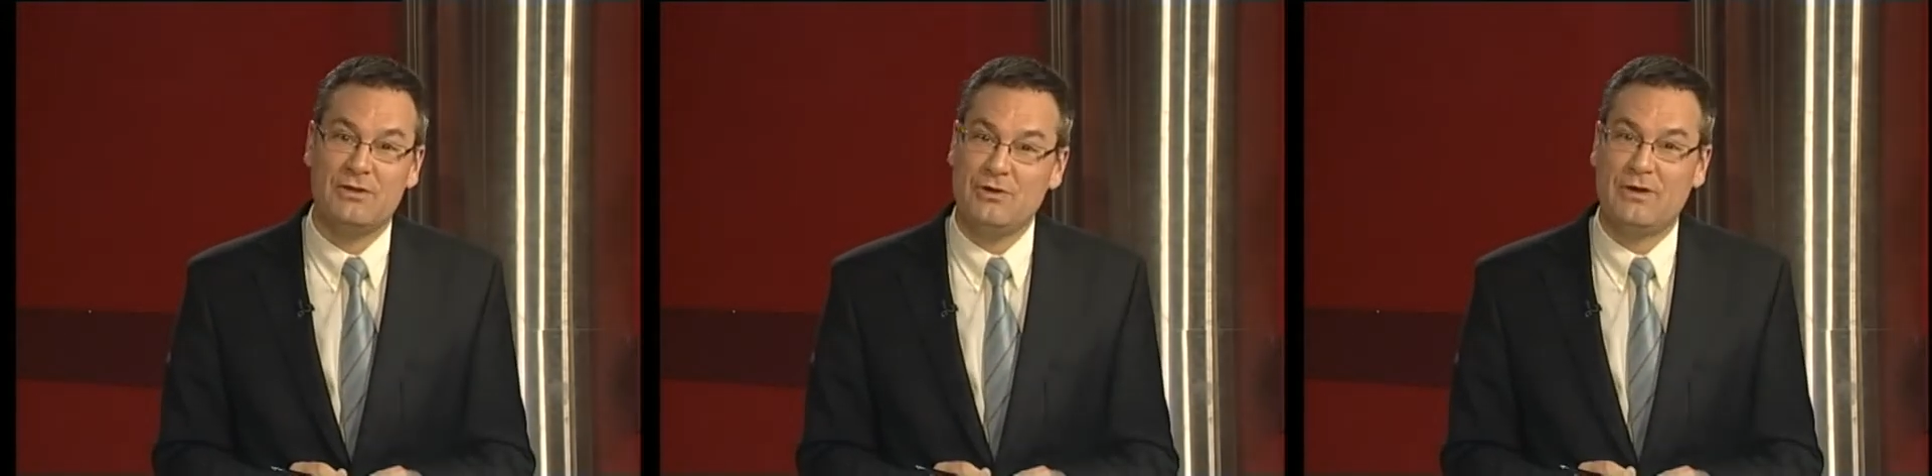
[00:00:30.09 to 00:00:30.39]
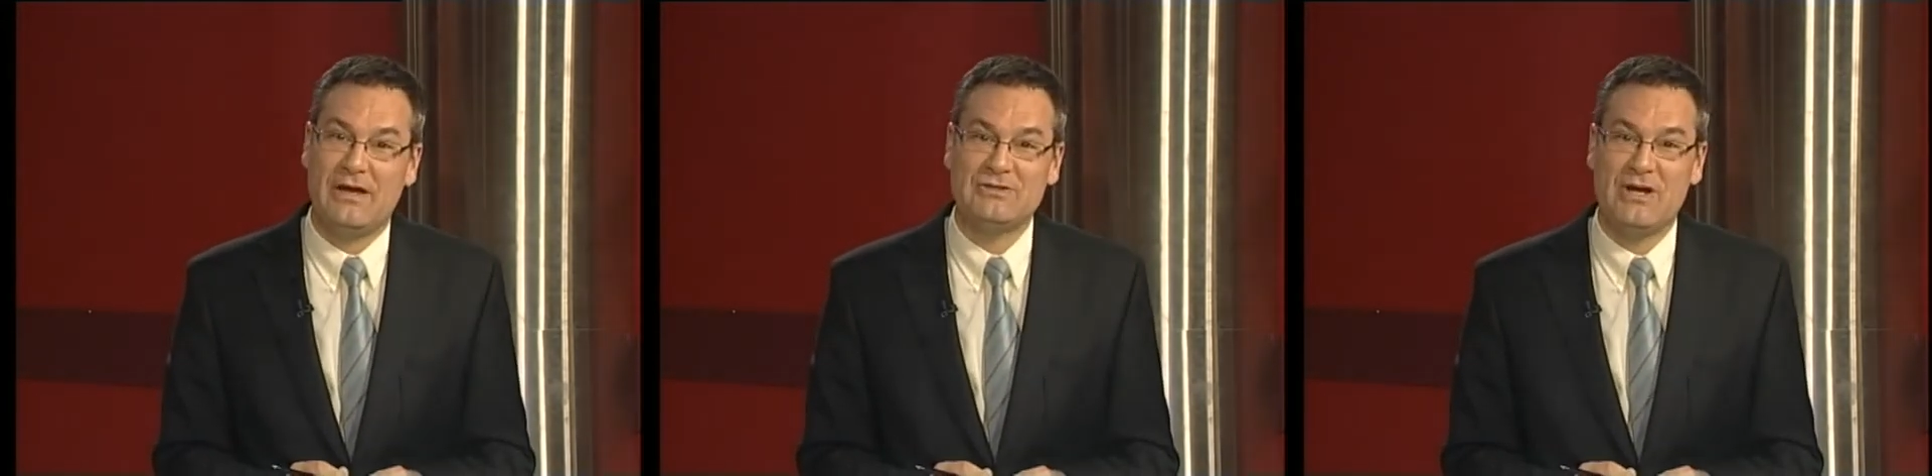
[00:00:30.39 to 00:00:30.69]
The
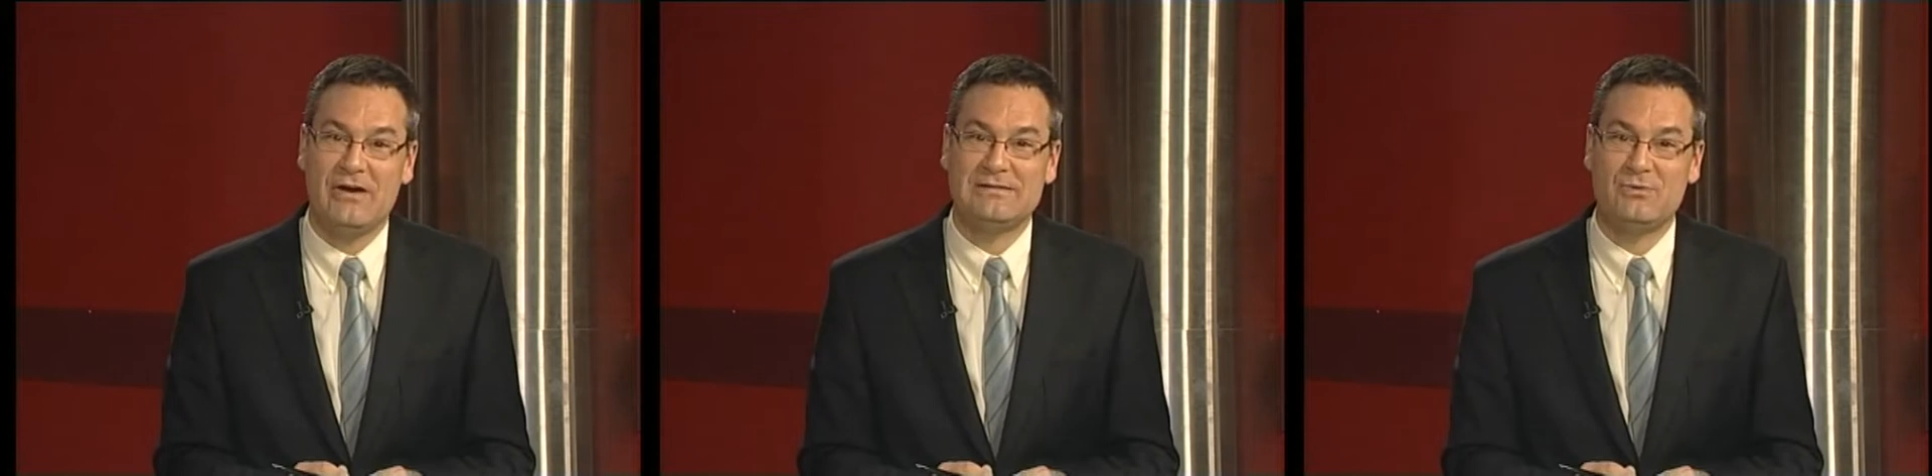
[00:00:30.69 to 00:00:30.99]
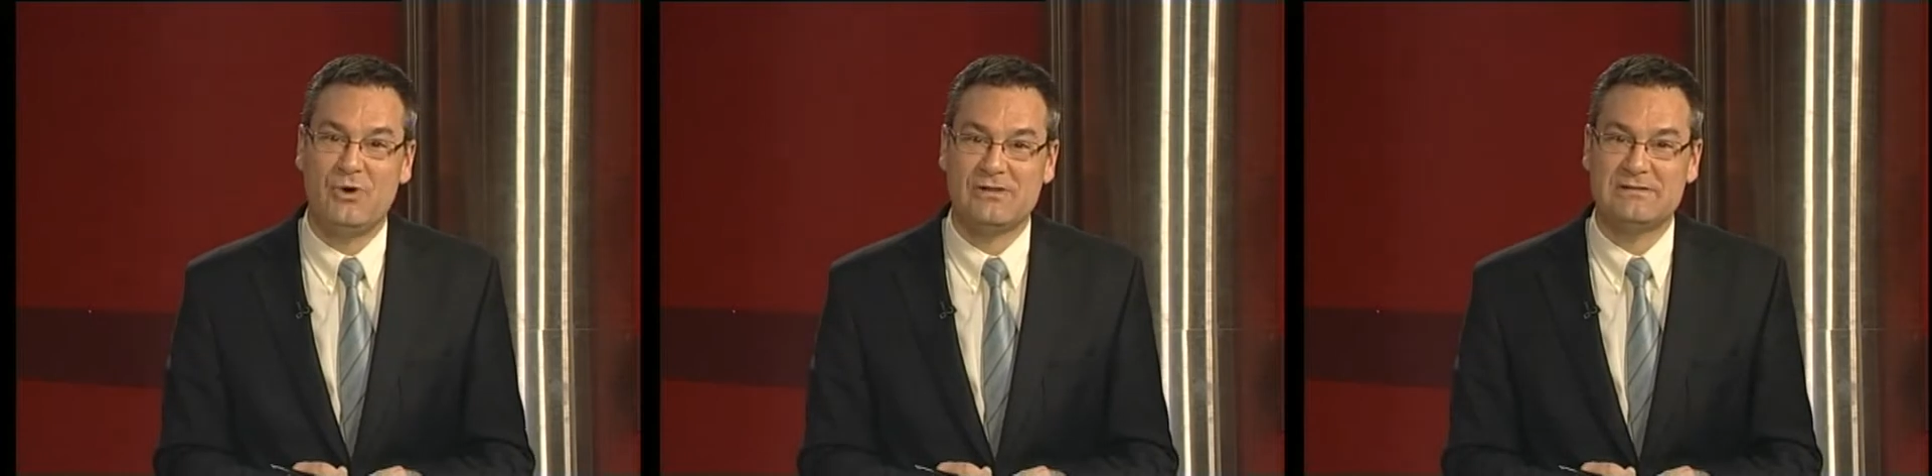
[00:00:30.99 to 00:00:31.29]
UK charity
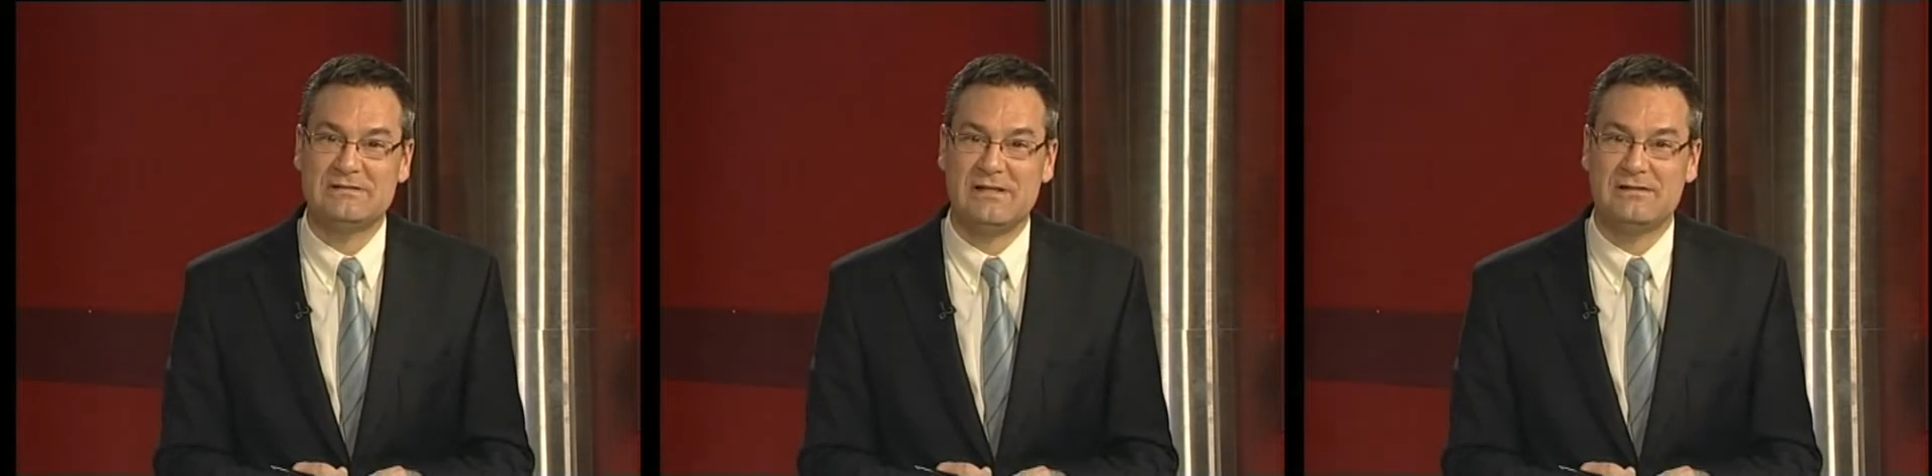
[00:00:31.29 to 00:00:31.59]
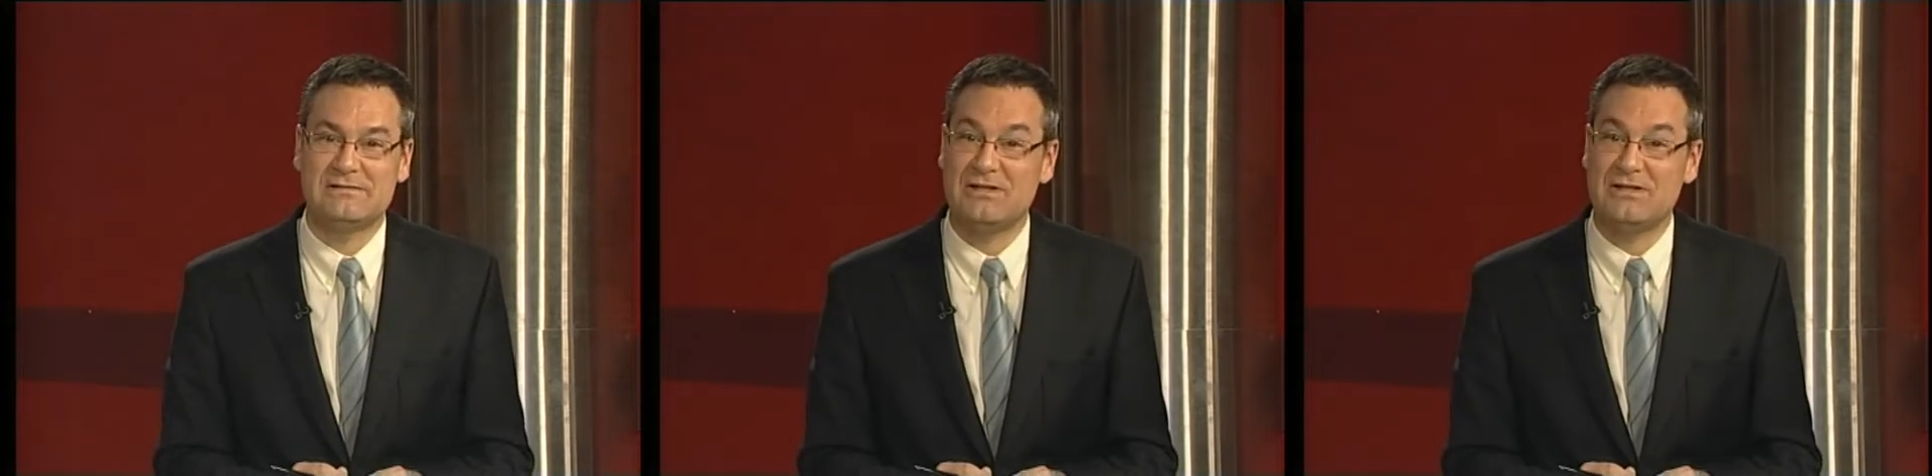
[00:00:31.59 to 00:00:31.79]
works to send